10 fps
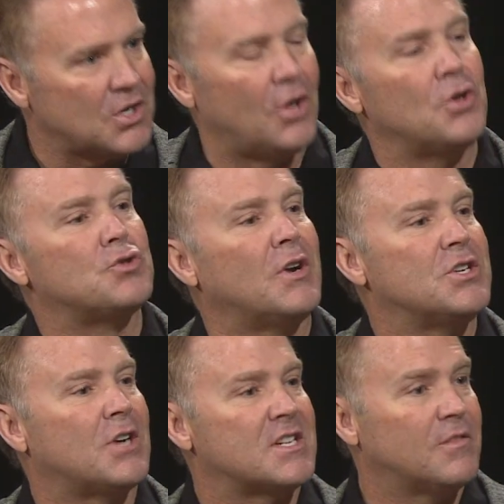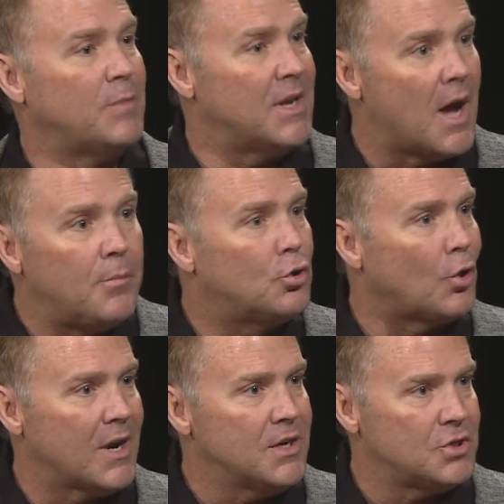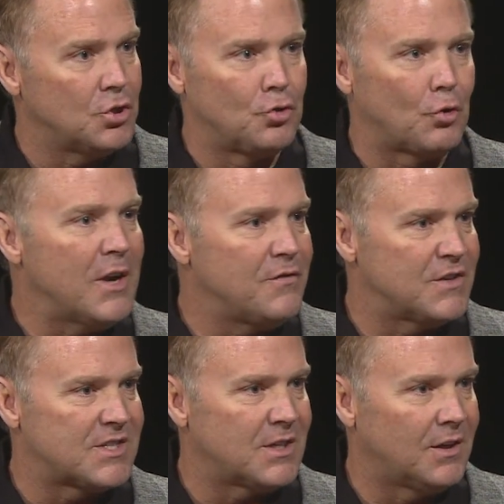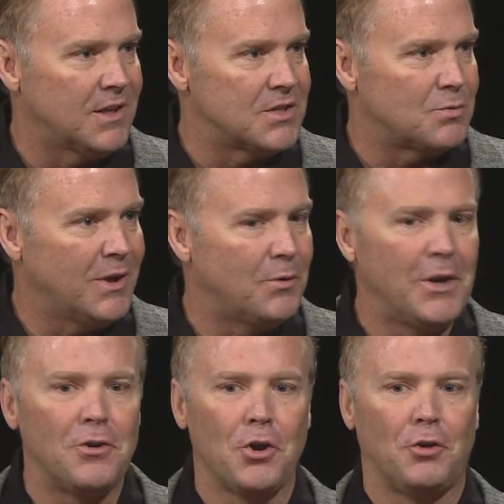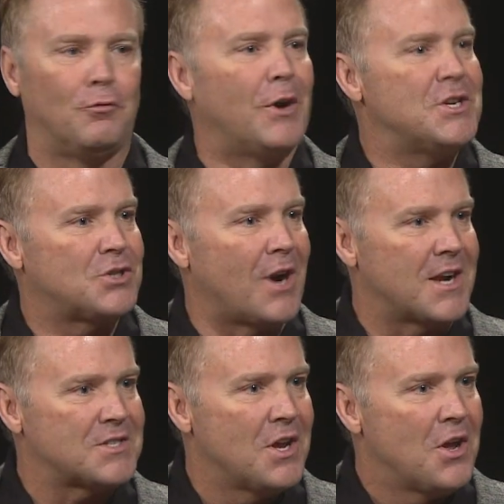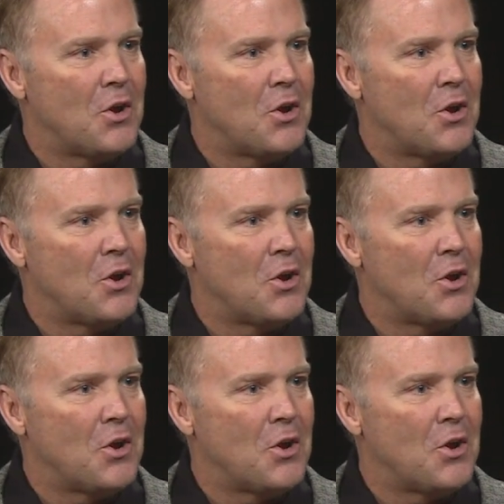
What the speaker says: All those racetracks have been upgraded to great facilities. We don't go to racetracks.